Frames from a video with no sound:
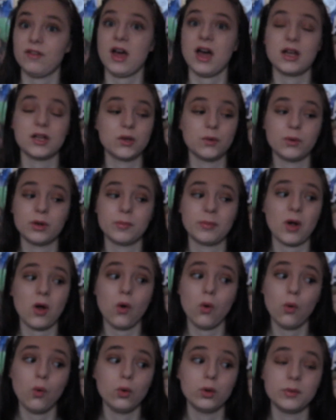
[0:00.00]
I go on about
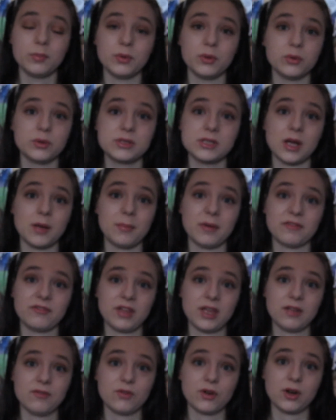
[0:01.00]
all the books that are my
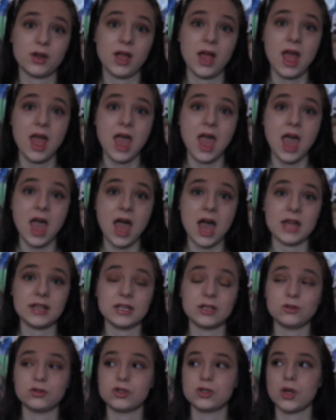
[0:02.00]
favourite, and
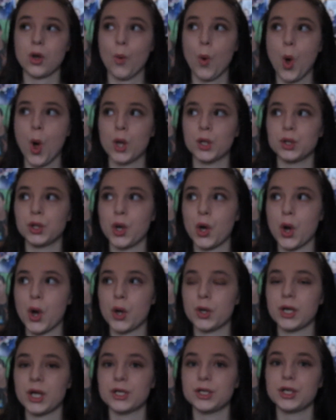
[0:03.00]
it'll just go on. And
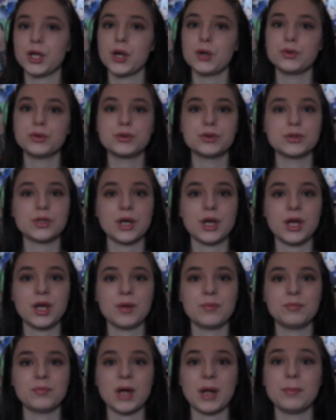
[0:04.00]
I know,
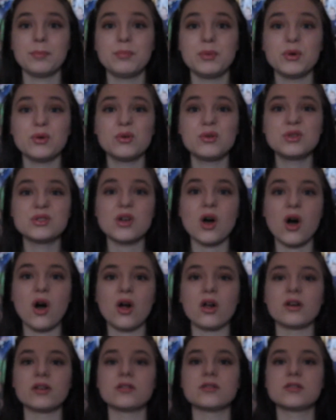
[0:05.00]
and books
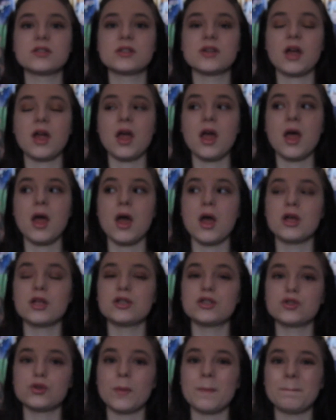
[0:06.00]
aren't
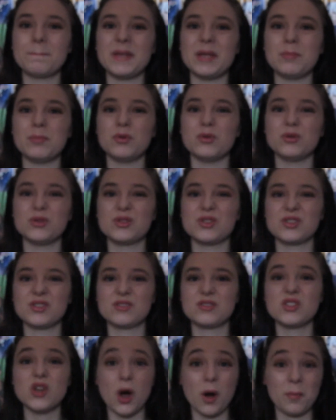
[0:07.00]
some people's
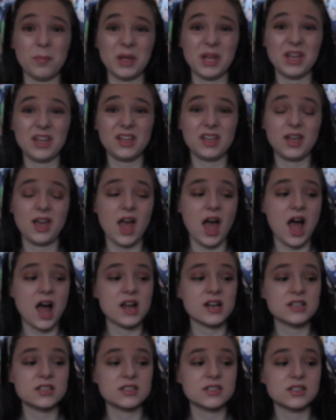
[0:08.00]
topic,
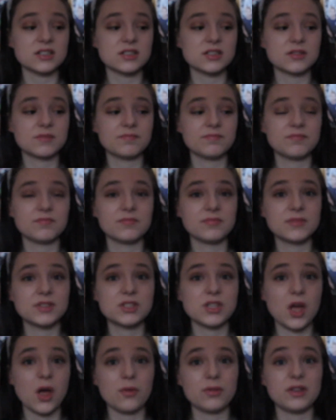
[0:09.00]
and
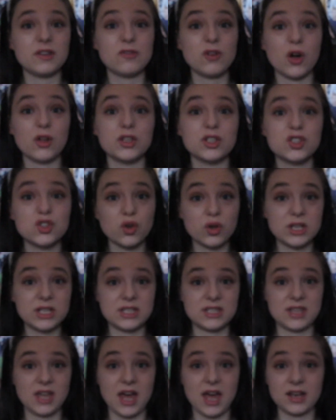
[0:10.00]
so they've got the
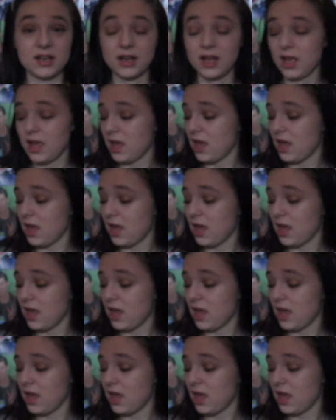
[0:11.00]
choice then,